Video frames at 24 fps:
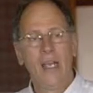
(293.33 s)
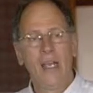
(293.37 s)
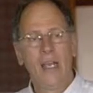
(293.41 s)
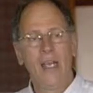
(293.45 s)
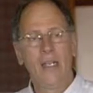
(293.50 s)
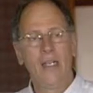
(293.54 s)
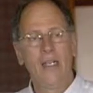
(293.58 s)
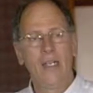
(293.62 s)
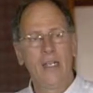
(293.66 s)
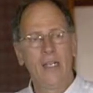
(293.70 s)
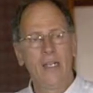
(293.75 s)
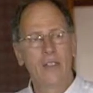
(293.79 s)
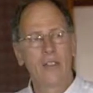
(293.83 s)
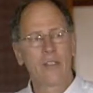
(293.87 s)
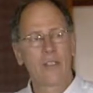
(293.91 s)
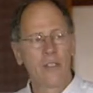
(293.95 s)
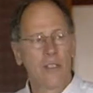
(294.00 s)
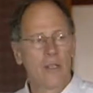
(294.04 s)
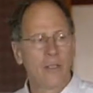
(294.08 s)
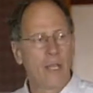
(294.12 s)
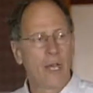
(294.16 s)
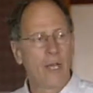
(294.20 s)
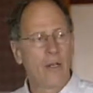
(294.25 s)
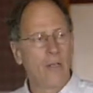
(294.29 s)
And it's
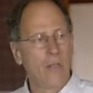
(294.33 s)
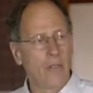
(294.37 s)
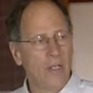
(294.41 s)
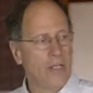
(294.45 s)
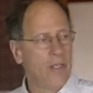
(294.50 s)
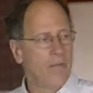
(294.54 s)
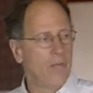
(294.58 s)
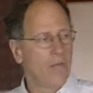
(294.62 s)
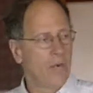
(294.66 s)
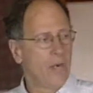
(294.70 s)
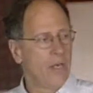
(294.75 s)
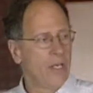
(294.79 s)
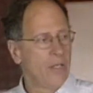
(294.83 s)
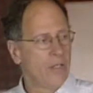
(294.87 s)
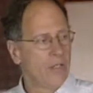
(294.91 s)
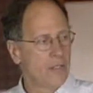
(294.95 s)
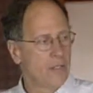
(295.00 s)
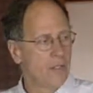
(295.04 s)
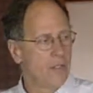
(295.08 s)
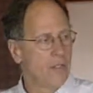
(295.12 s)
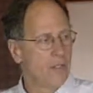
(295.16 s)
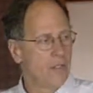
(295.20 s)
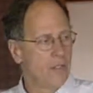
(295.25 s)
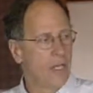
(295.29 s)
not only for us
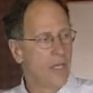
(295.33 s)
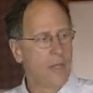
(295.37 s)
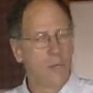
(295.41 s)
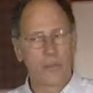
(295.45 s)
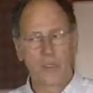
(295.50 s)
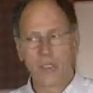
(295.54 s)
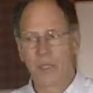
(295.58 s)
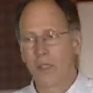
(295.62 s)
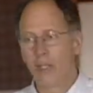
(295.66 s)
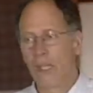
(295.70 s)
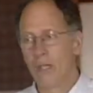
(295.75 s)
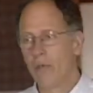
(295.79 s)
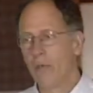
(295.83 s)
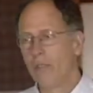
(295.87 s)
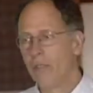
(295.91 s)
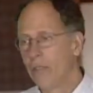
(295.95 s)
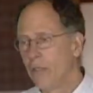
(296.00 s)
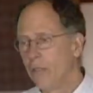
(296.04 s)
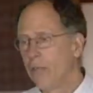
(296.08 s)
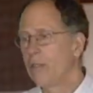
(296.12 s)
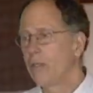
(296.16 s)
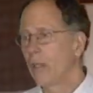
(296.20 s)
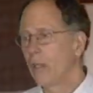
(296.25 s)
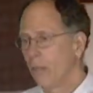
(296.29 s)
to help share that with
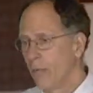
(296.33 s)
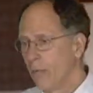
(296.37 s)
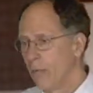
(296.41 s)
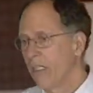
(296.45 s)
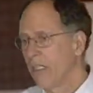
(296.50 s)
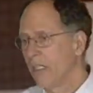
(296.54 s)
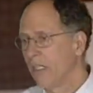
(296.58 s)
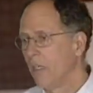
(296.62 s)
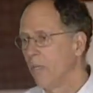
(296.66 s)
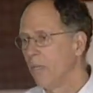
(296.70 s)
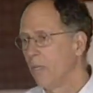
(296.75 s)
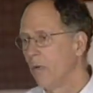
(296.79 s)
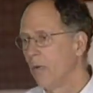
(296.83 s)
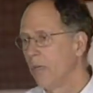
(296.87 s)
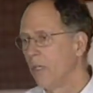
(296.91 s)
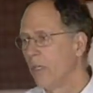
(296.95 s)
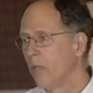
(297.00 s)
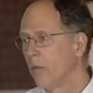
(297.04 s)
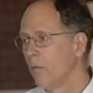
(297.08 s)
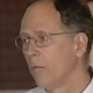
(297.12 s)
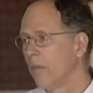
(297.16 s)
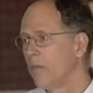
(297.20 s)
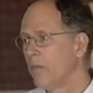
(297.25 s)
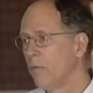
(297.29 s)
you so that we can get more
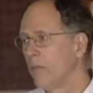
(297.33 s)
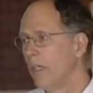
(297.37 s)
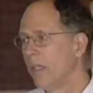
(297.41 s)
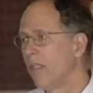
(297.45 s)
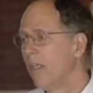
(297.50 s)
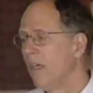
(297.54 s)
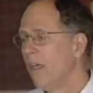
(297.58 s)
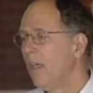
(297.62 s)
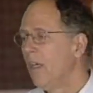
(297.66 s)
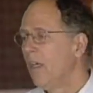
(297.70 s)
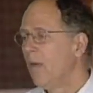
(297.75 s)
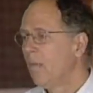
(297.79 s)
eco roofs, but